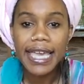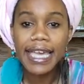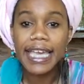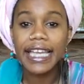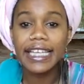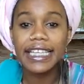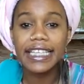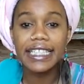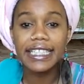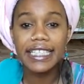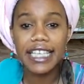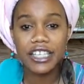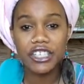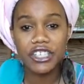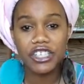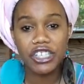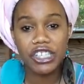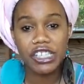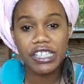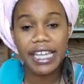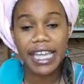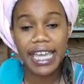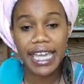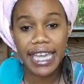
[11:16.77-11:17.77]
any
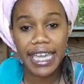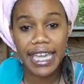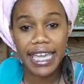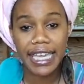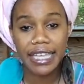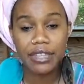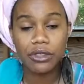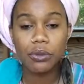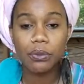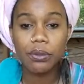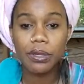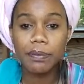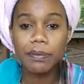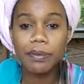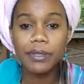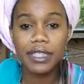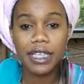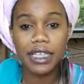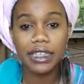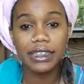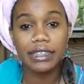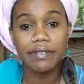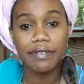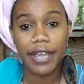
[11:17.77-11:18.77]
tension in the
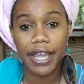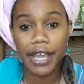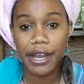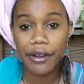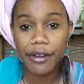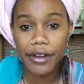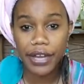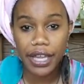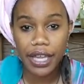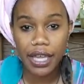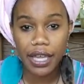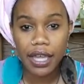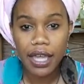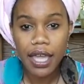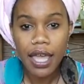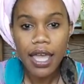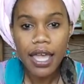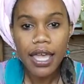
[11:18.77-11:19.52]
reproductive area.